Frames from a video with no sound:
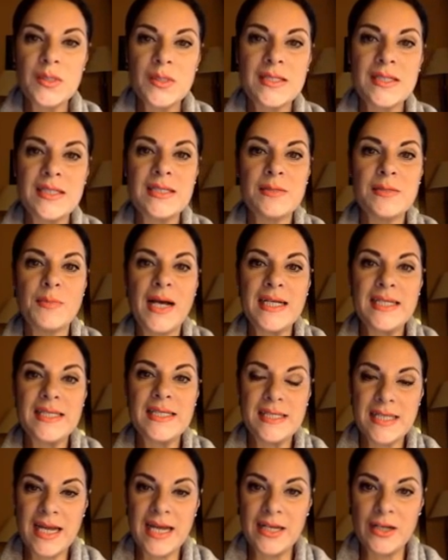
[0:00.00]
This is my
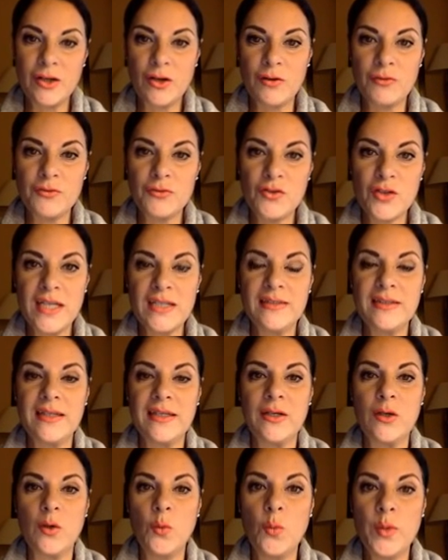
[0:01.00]
style of
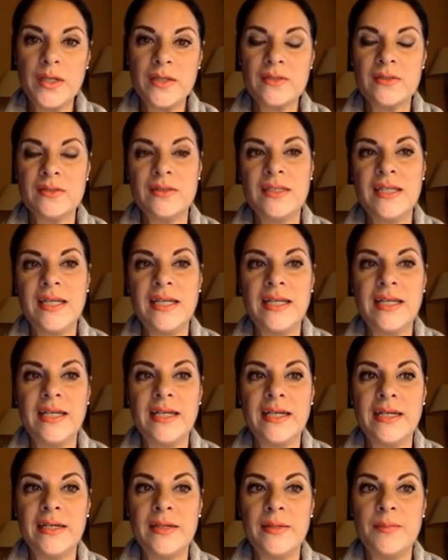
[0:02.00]
trading with the
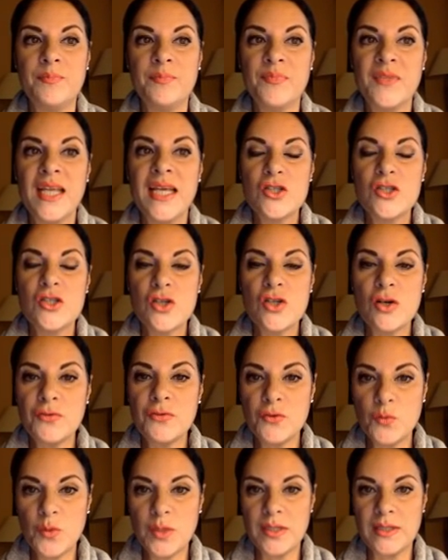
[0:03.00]

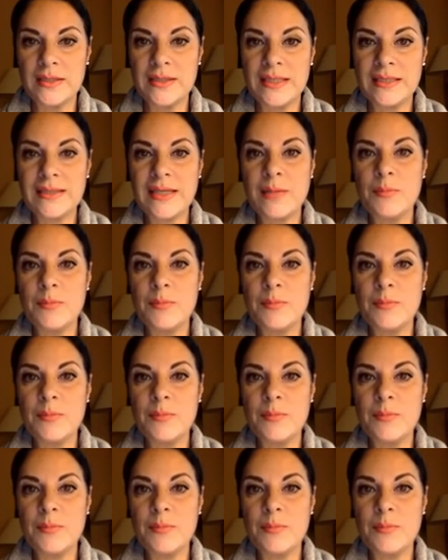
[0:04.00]
software that